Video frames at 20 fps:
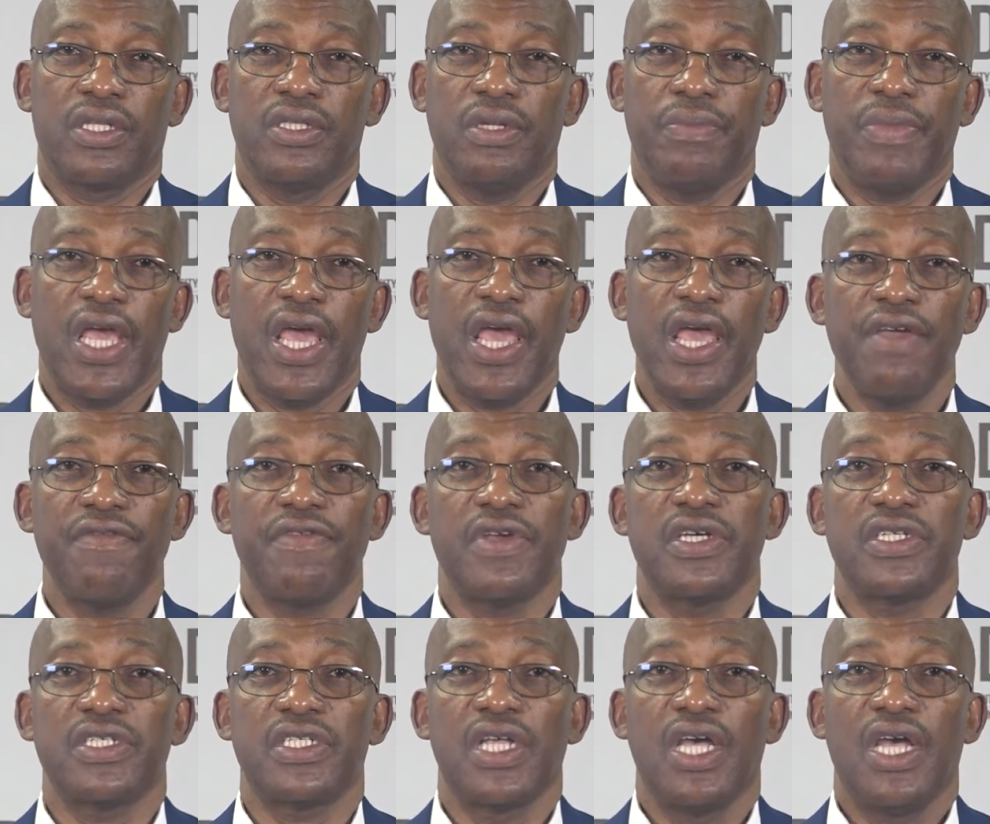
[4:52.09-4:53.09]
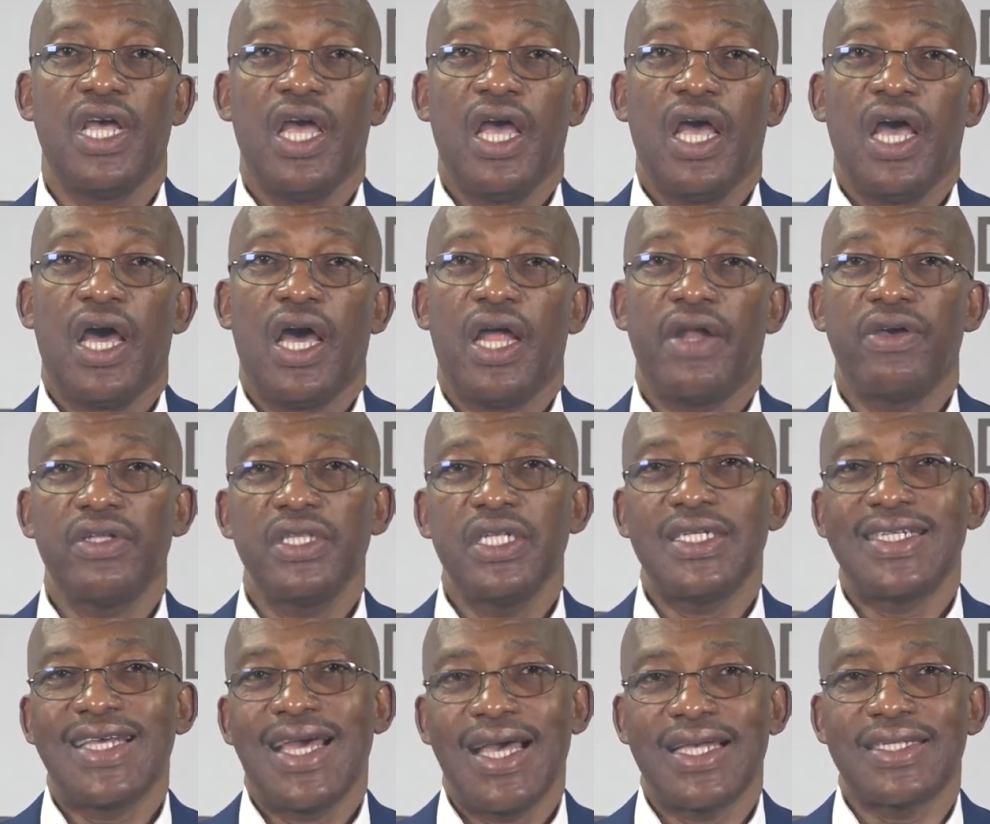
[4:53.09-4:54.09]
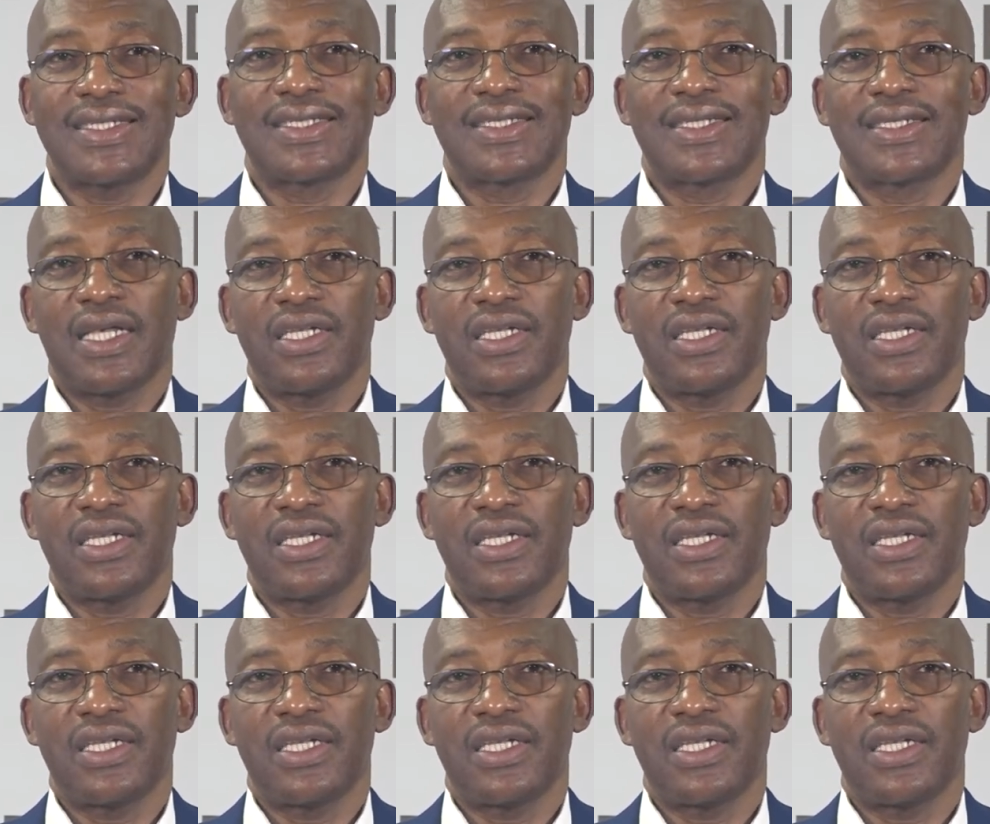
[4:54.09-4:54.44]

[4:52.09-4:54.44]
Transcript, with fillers: The behaviors are not the tasks